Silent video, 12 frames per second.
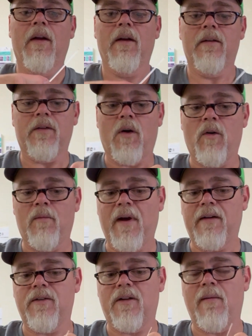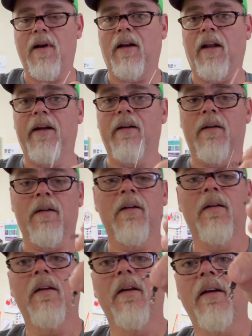So I want to make sure that my leader
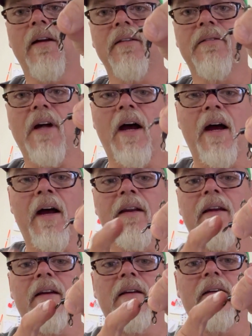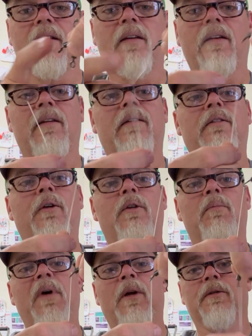is tied to the
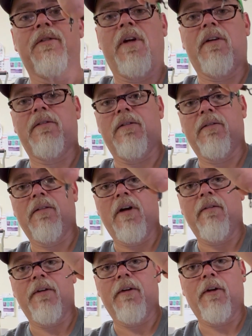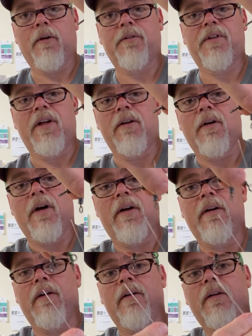middle section of the little T right
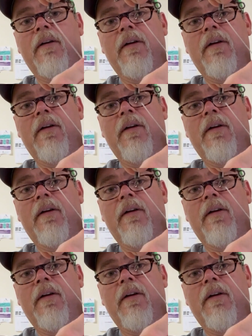here.